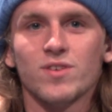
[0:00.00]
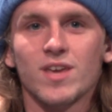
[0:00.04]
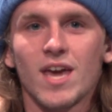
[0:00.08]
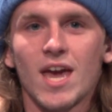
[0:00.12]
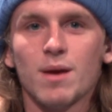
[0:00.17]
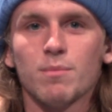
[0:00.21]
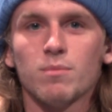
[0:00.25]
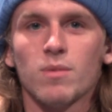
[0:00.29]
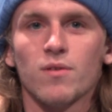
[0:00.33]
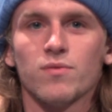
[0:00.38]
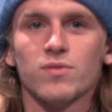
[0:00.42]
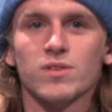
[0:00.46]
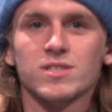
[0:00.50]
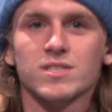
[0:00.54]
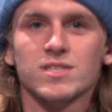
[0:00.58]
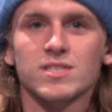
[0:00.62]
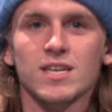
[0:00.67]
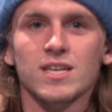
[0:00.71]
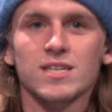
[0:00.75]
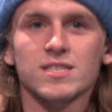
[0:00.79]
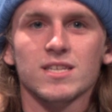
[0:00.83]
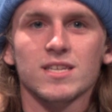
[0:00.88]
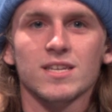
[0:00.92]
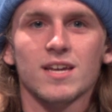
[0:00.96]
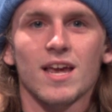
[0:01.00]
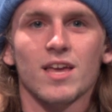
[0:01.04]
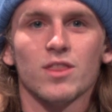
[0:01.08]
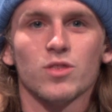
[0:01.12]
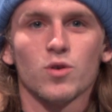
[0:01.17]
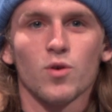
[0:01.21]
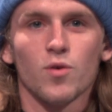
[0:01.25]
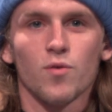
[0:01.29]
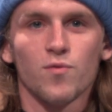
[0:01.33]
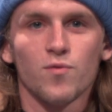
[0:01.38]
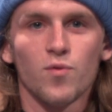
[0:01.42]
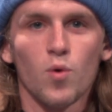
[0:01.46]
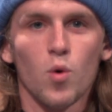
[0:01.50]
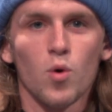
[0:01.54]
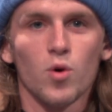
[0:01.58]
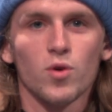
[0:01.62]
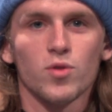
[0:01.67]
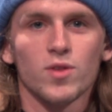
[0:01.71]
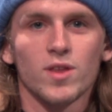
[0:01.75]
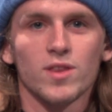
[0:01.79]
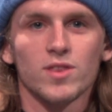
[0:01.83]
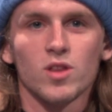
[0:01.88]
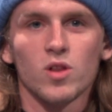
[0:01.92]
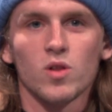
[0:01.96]
game of the season and their
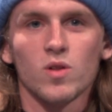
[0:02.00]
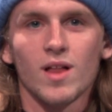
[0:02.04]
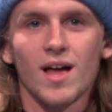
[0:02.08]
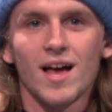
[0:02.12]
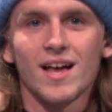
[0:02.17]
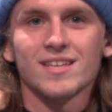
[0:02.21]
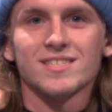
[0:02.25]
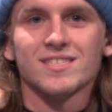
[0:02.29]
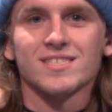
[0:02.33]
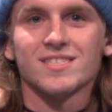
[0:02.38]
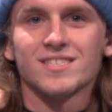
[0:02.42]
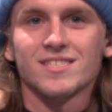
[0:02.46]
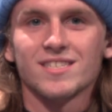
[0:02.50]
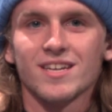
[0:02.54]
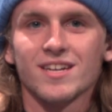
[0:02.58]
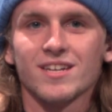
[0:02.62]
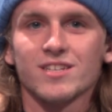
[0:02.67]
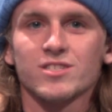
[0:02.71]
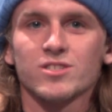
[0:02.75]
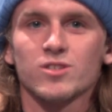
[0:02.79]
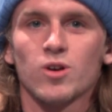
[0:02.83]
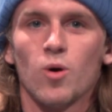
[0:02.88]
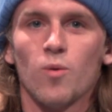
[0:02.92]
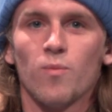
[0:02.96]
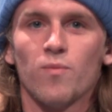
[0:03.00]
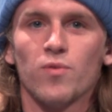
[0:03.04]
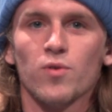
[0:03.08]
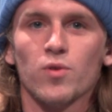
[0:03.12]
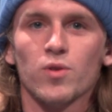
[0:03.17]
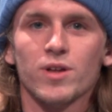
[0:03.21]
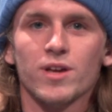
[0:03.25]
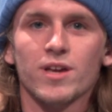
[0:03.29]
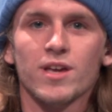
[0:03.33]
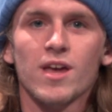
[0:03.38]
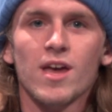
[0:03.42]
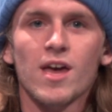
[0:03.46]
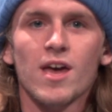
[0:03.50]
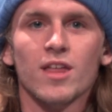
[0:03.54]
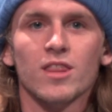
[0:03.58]
fourth in the last six, hopefully.